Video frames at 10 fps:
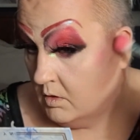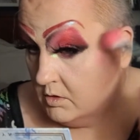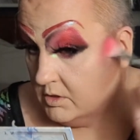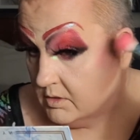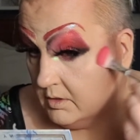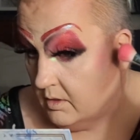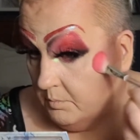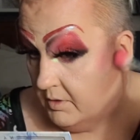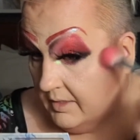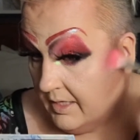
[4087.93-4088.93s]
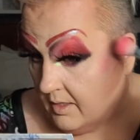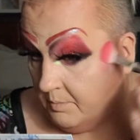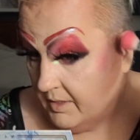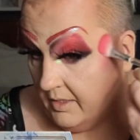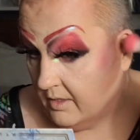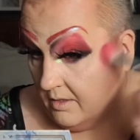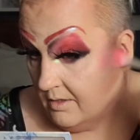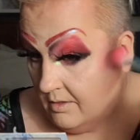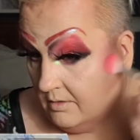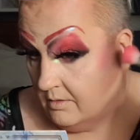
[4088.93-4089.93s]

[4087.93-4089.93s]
just gonna put that up here,